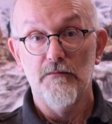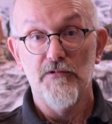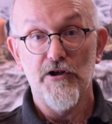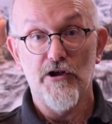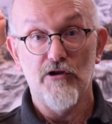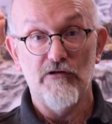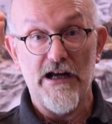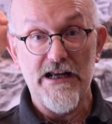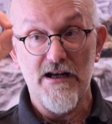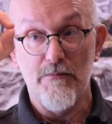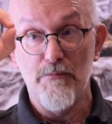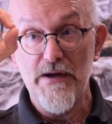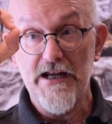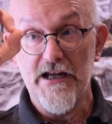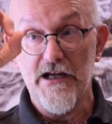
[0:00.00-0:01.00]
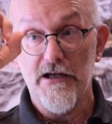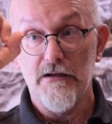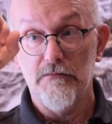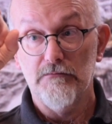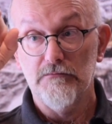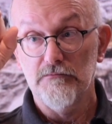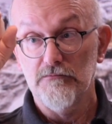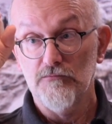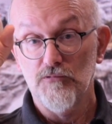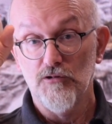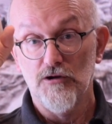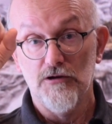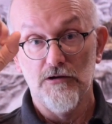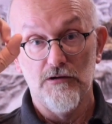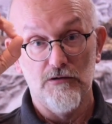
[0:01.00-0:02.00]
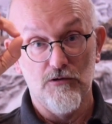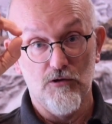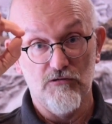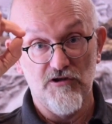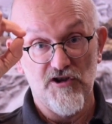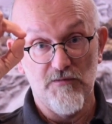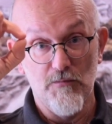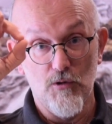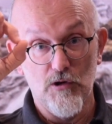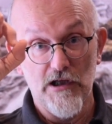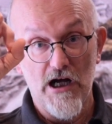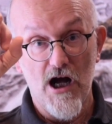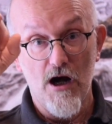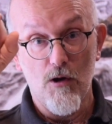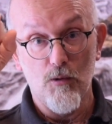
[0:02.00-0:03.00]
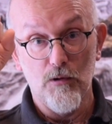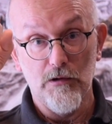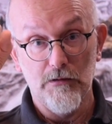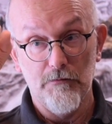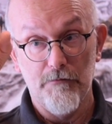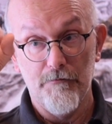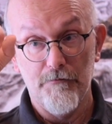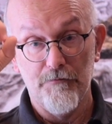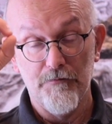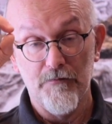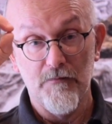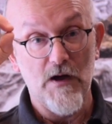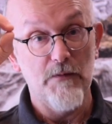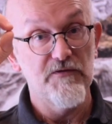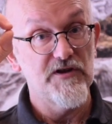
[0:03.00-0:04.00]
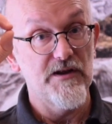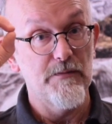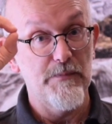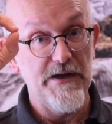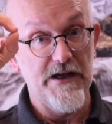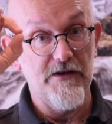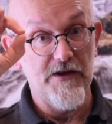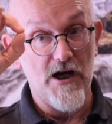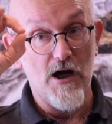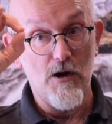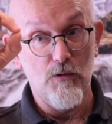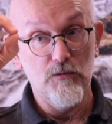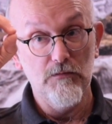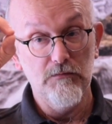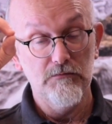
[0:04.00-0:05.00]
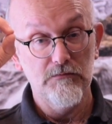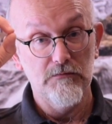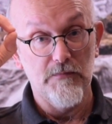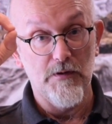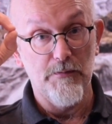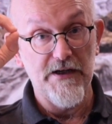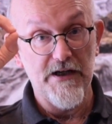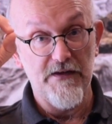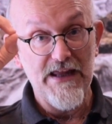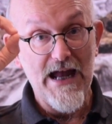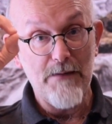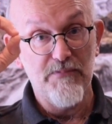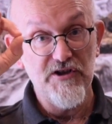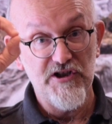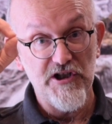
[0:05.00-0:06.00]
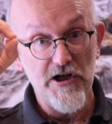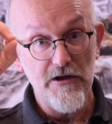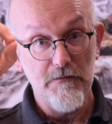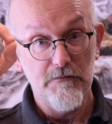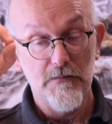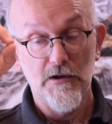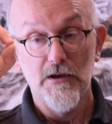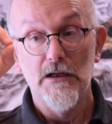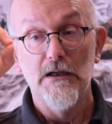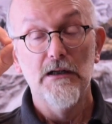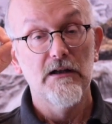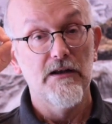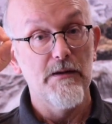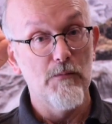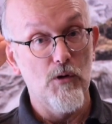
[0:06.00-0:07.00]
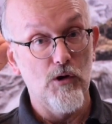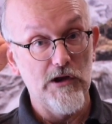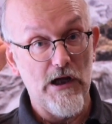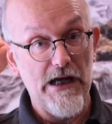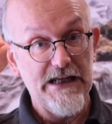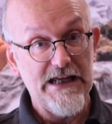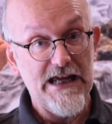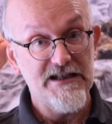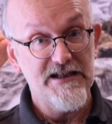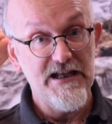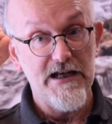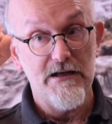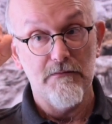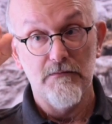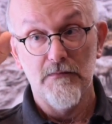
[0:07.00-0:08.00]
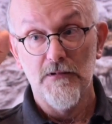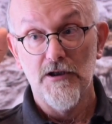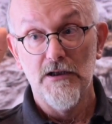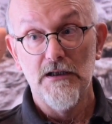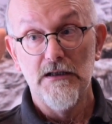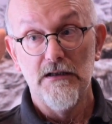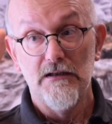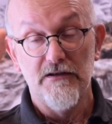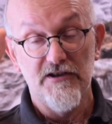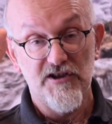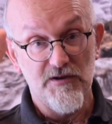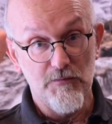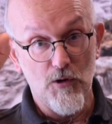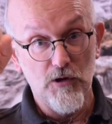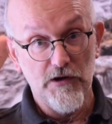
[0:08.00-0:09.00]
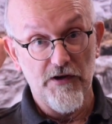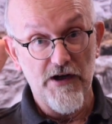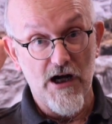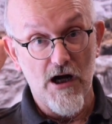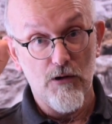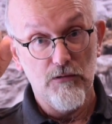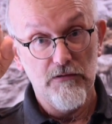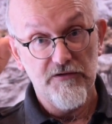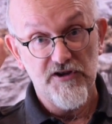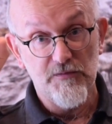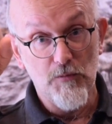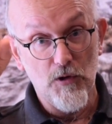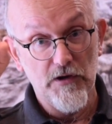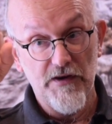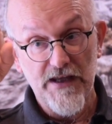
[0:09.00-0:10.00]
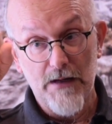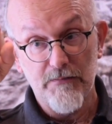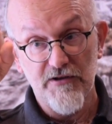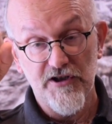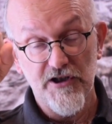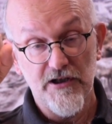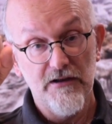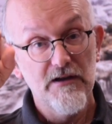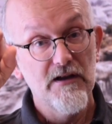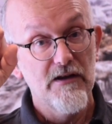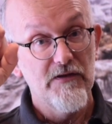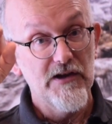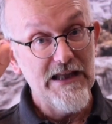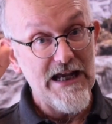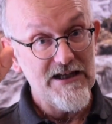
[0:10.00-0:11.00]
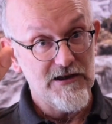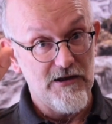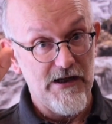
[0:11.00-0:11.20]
to create a bigger or a smaller hole. Obviously, the bigger the hole, the bigger the aperture, the more light gets in. The smaller the hole, the smaller the aperture, the less